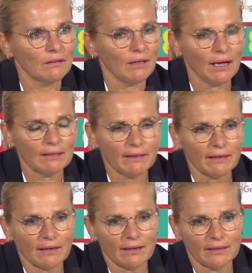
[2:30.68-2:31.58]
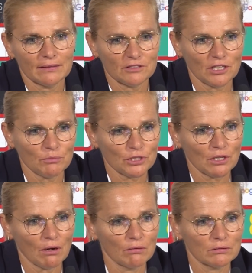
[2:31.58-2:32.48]
Yeah, I think, again, the team
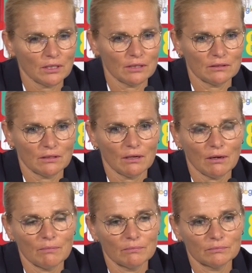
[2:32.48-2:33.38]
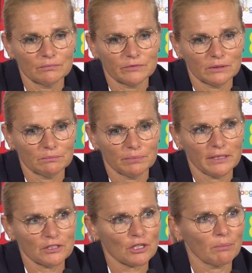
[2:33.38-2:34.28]
showed that when
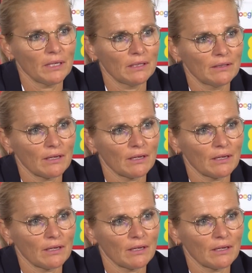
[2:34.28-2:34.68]
players come in,